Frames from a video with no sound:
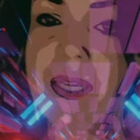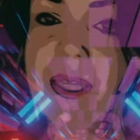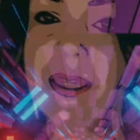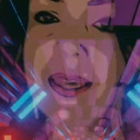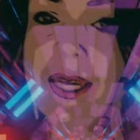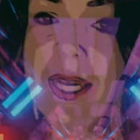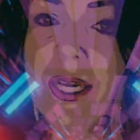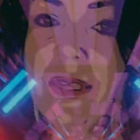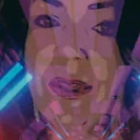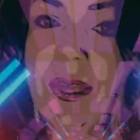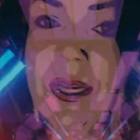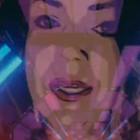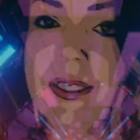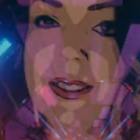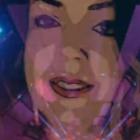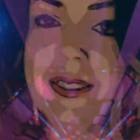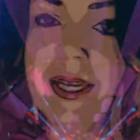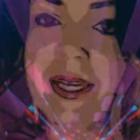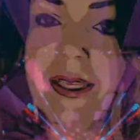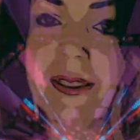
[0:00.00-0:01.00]
thing that
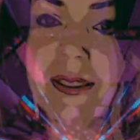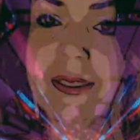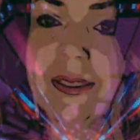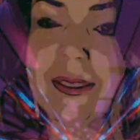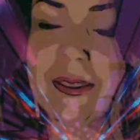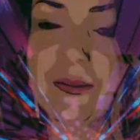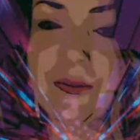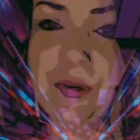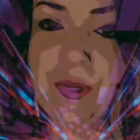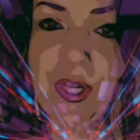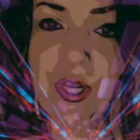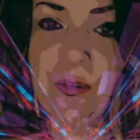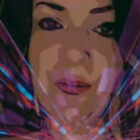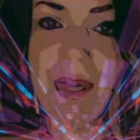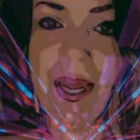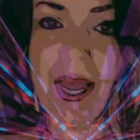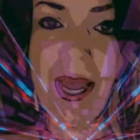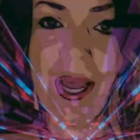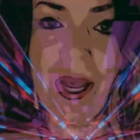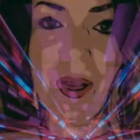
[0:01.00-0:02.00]
exists for you
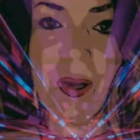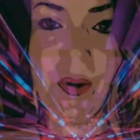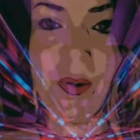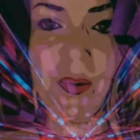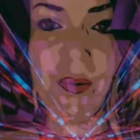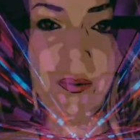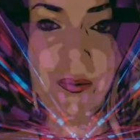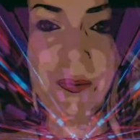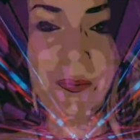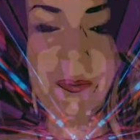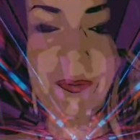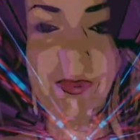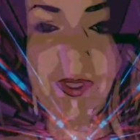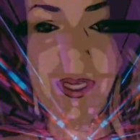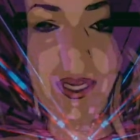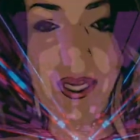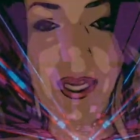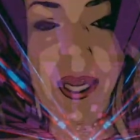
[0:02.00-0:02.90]
now.